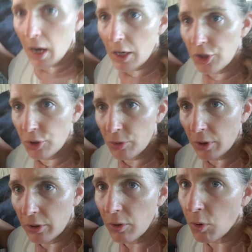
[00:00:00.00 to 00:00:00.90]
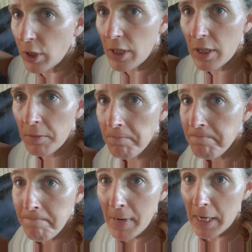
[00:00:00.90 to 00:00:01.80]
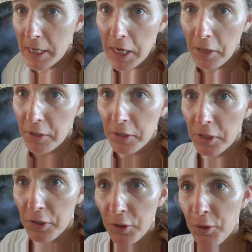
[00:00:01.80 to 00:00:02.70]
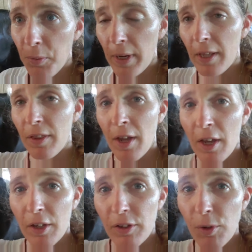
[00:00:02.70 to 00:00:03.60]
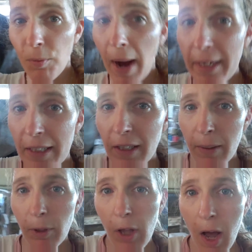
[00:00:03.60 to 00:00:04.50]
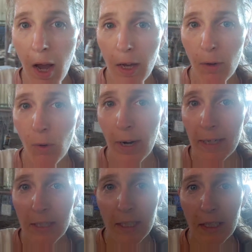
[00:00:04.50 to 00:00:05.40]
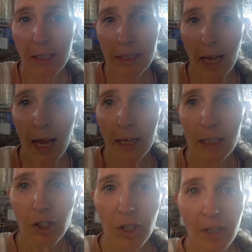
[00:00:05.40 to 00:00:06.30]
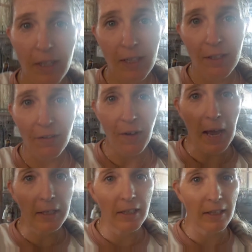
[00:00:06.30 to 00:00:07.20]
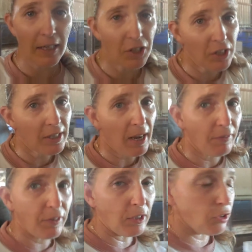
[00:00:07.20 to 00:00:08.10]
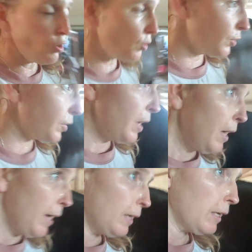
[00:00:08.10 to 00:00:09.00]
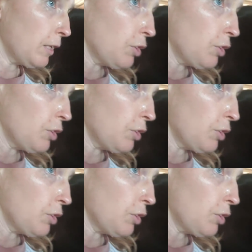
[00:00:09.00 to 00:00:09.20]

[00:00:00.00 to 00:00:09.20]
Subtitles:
shoes on your horse. It's nothing to do with you riding them a lot or anything like that. It just is the fact that they just have thin soles. And I can